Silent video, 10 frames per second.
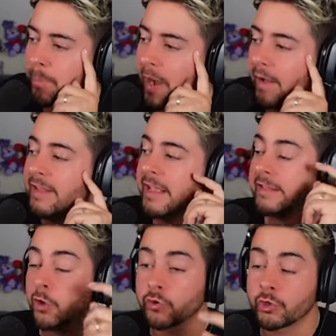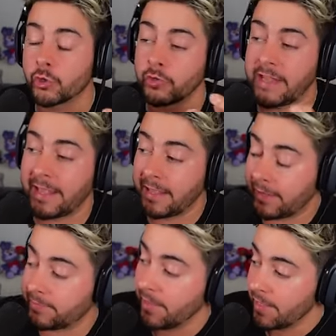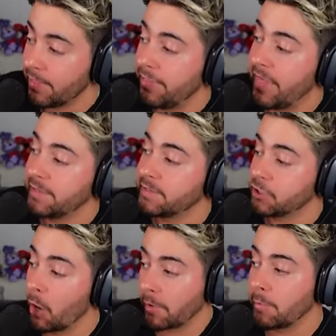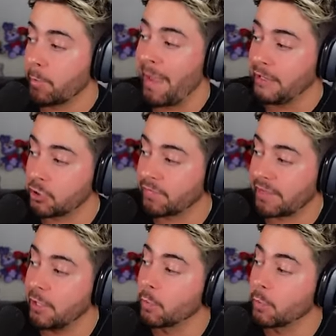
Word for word: But he's also created this comic book page over here,